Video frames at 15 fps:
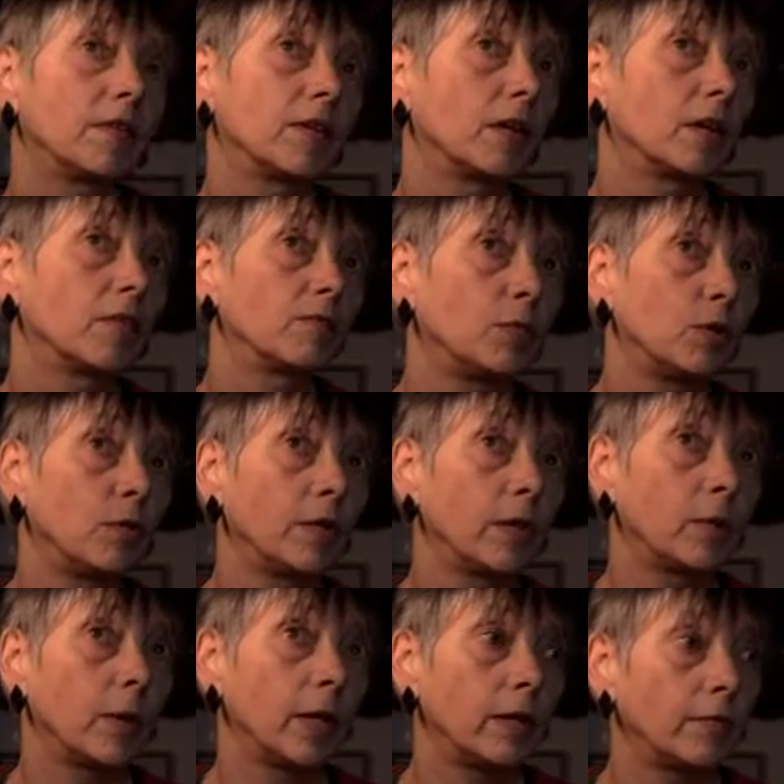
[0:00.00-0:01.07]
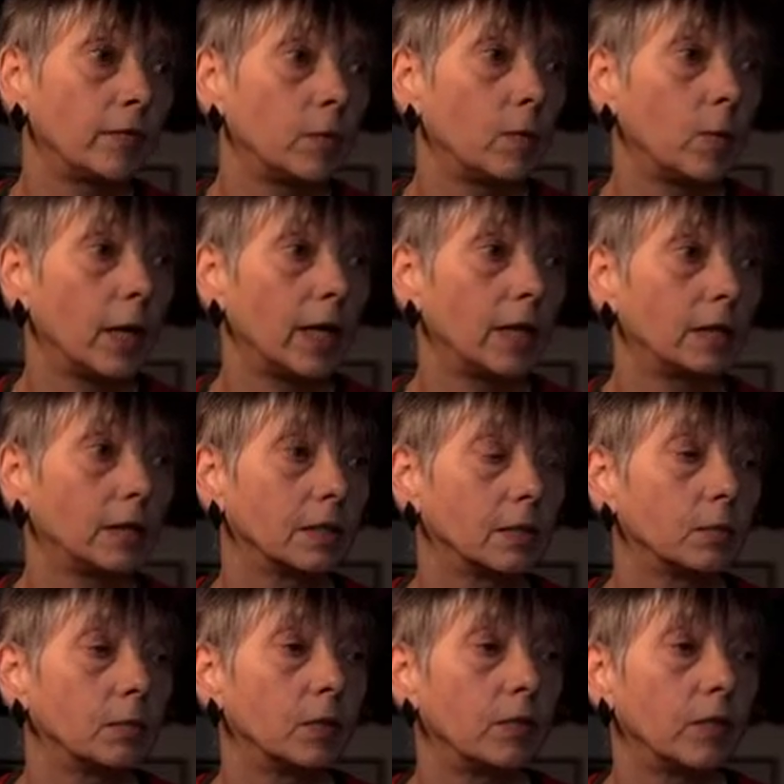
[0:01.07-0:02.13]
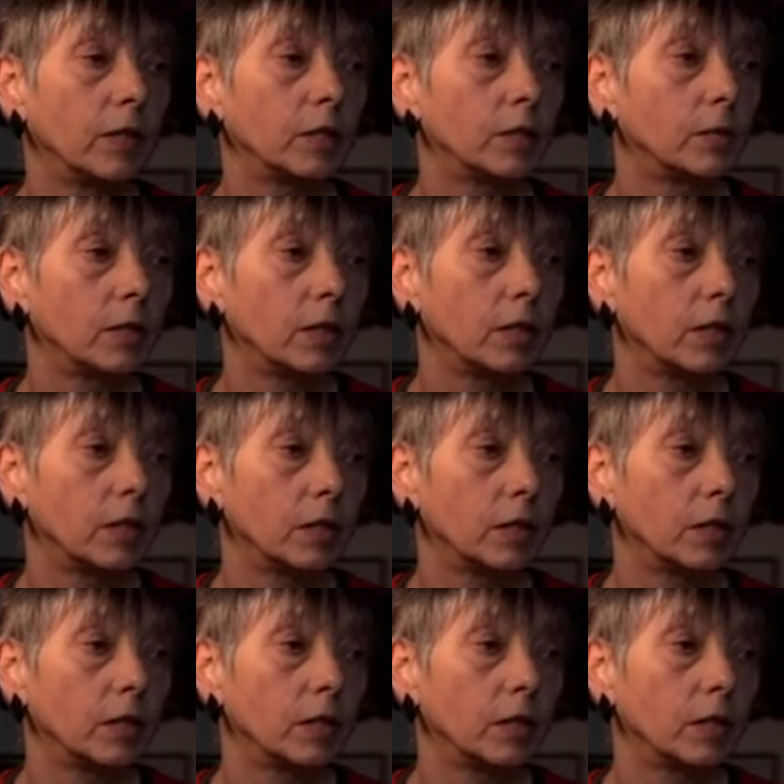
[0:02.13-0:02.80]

think of moving away from Wales, moving to another